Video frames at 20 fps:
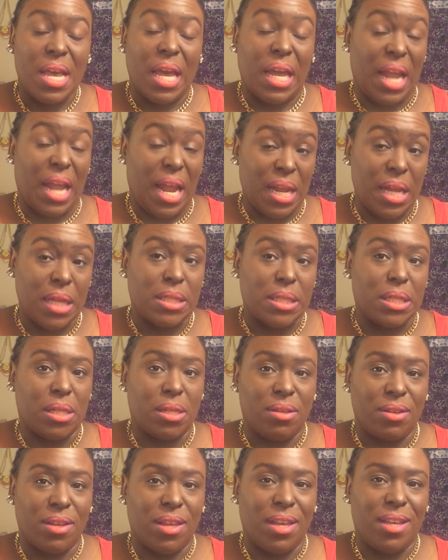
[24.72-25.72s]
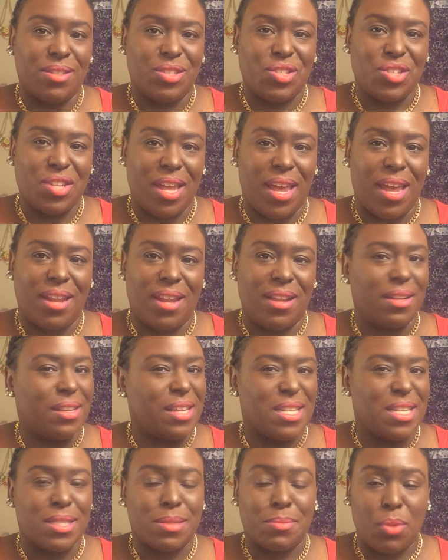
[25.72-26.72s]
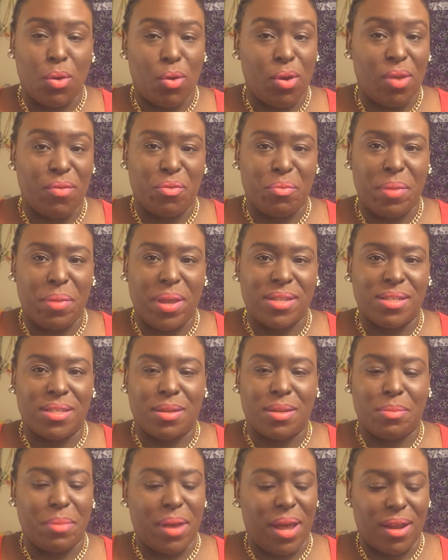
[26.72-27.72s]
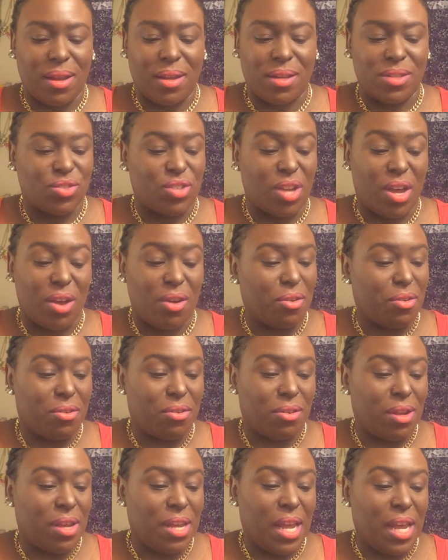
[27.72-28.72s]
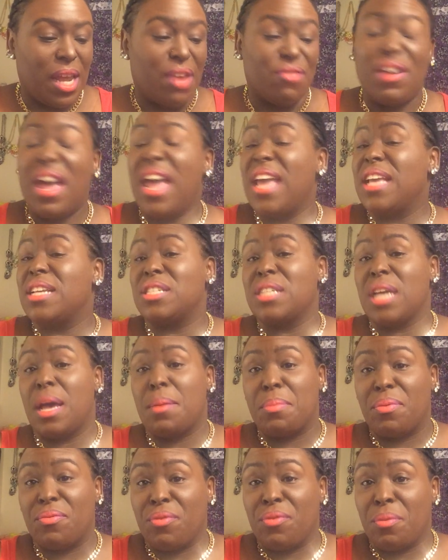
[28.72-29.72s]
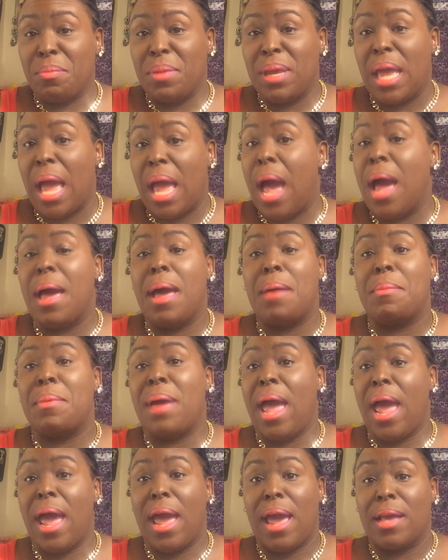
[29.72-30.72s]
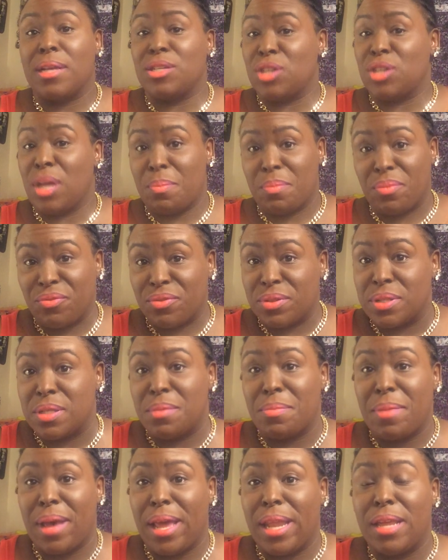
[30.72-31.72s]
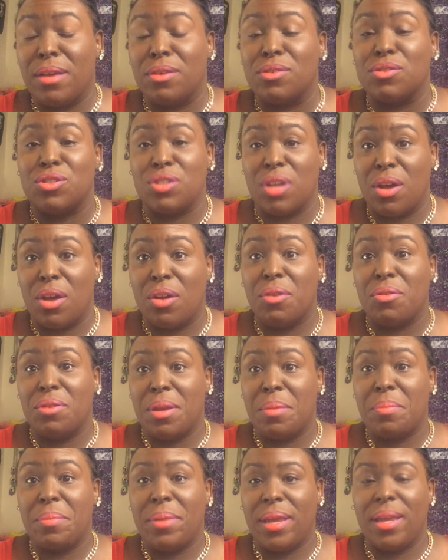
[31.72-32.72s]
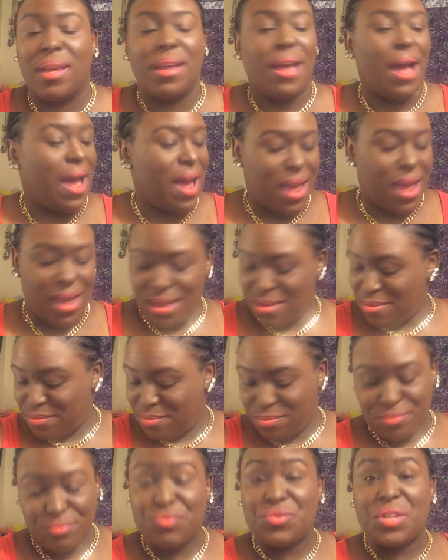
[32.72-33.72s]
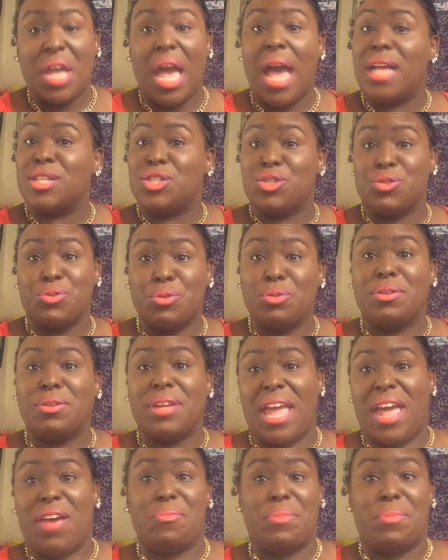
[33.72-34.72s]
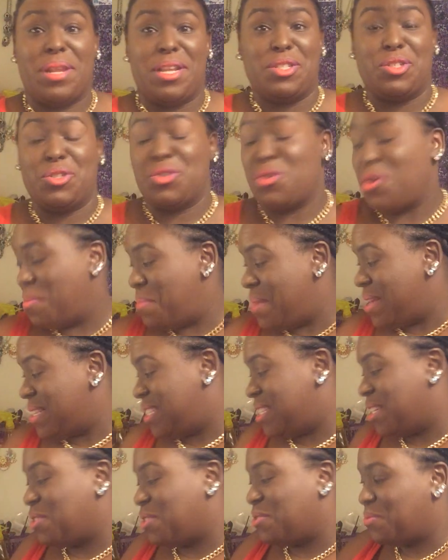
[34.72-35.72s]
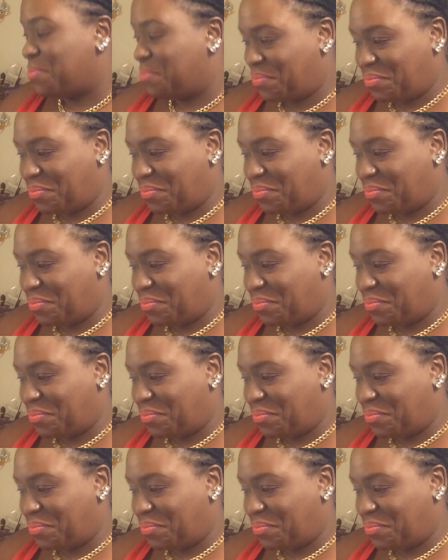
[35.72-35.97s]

and I need to look into that and get some more information about it, cause y'all. If I ain't shopping for me, I'm high shopping for somebody else. Y'all hear me? I truly have been enjoying myself.